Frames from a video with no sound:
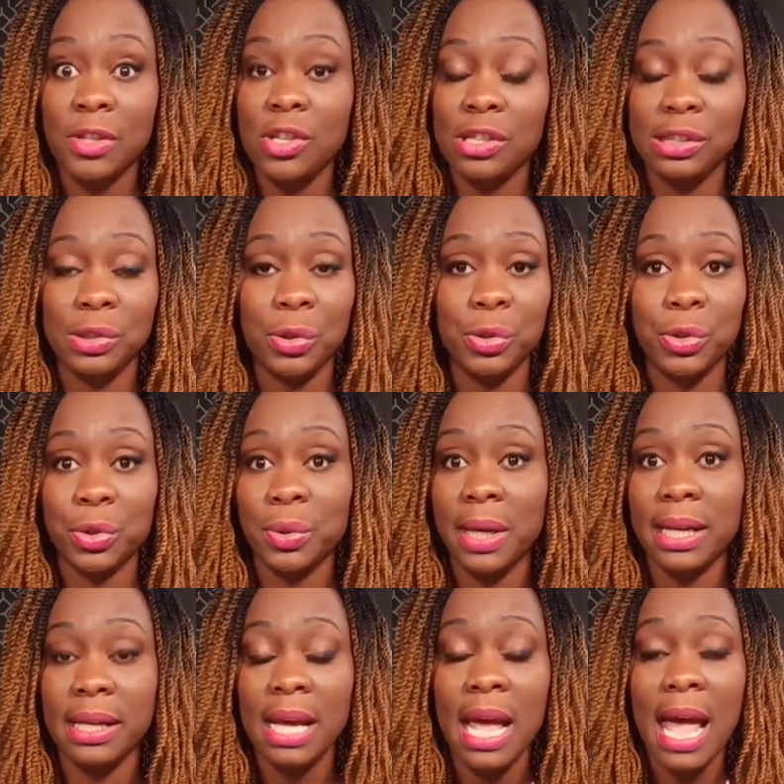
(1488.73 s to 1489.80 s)
Just don't do
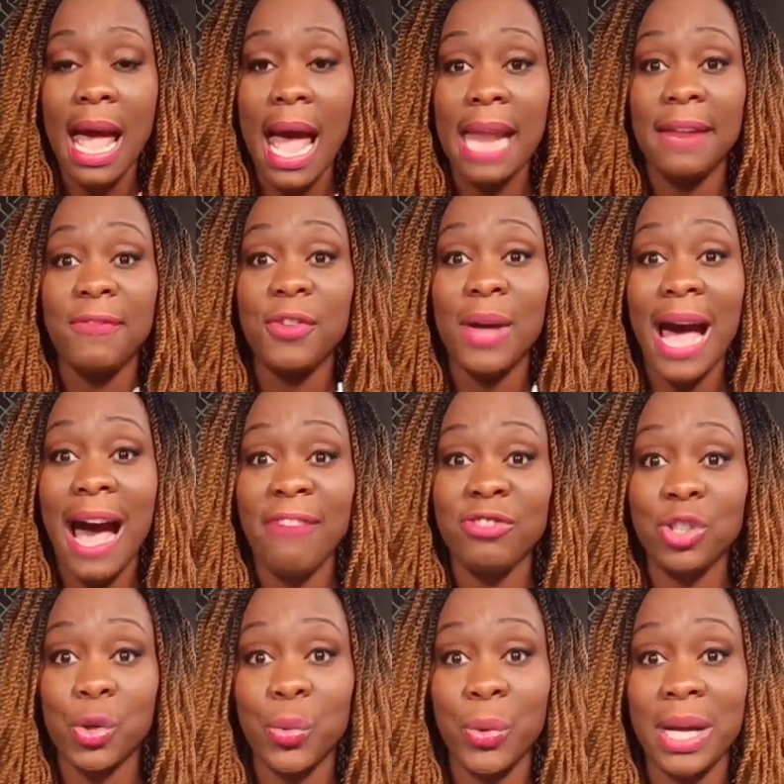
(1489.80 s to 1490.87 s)
it. And if you
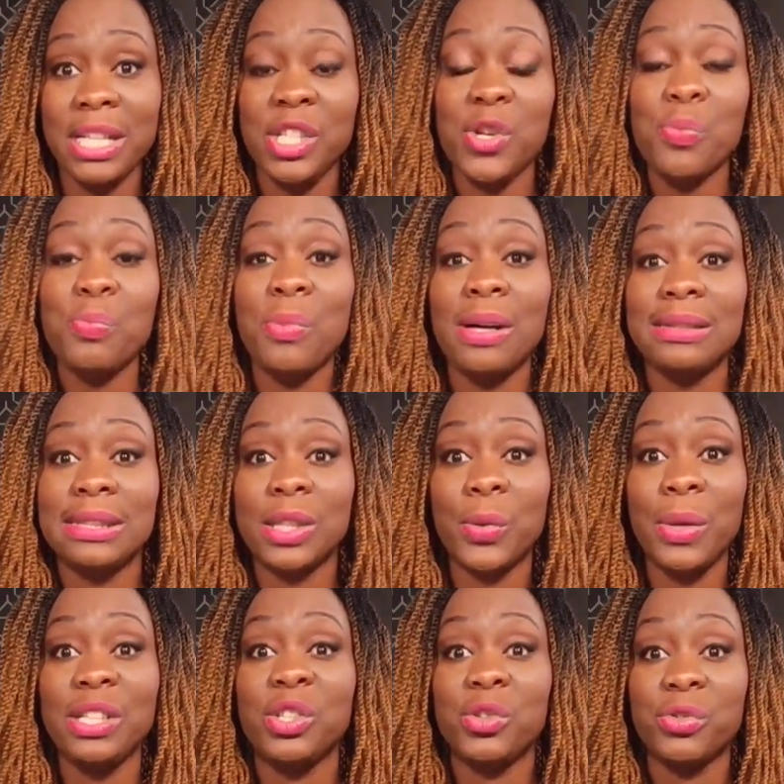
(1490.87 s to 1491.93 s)
have to quit, you must
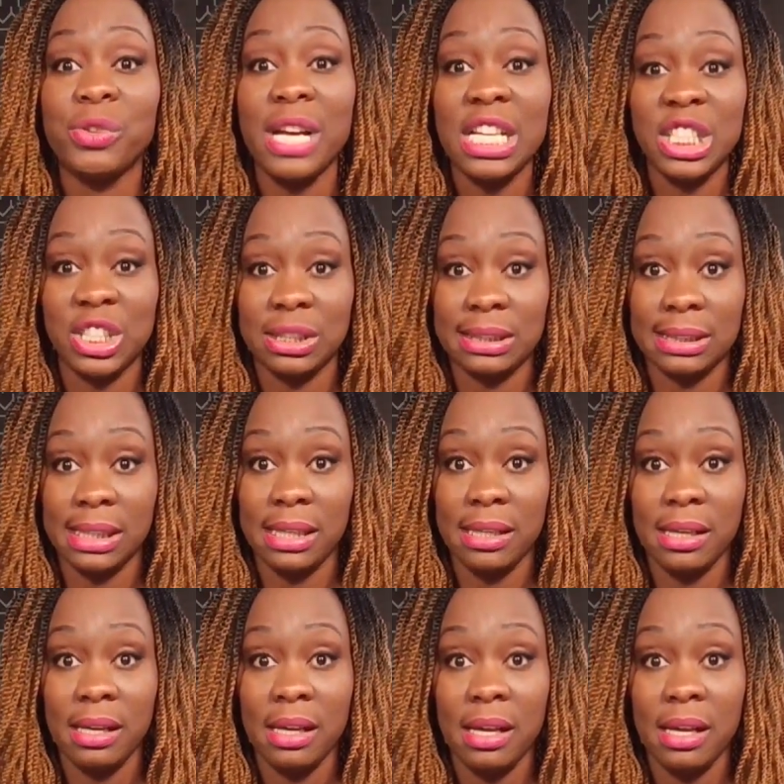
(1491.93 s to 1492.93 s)
quit graciously.